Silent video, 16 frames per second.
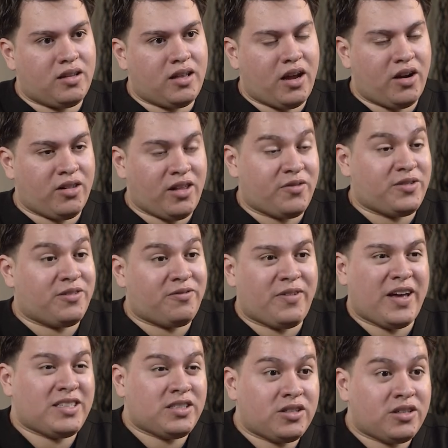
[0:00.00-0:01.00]
they're left to
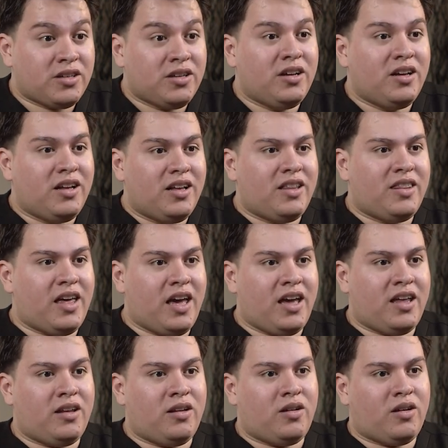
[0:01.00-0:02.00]
fester,
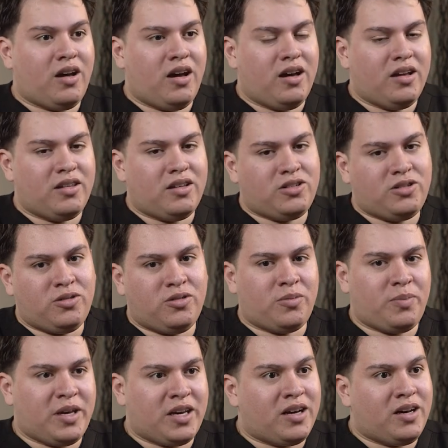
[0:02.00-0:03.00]
then uh, the
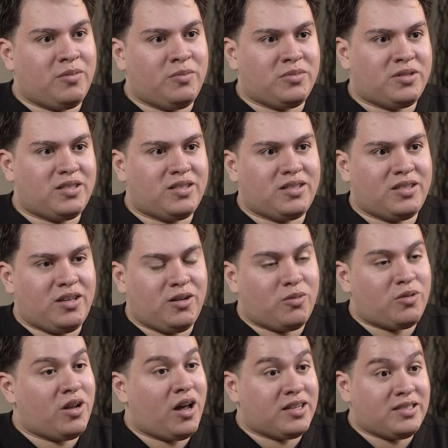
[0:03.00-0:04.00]
tooth becomes, you know,
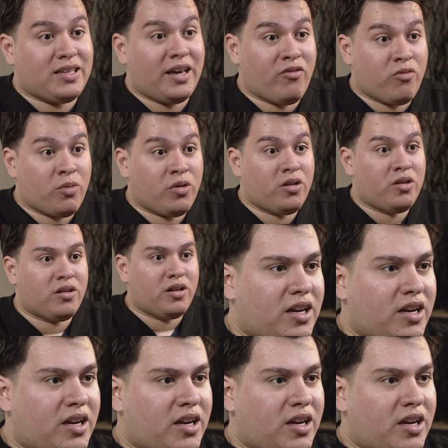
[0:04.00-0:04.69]
not savable.